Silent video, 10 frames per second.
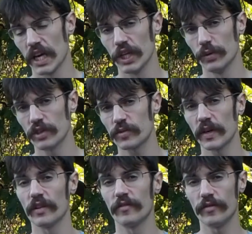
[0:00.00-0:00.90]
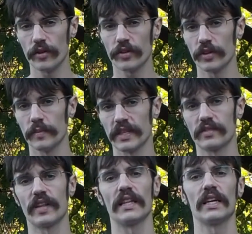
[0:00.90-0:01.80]
You want to spend the full 30 minutes
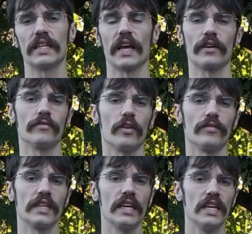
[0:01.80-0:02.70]
of that Lucky Egg evolving.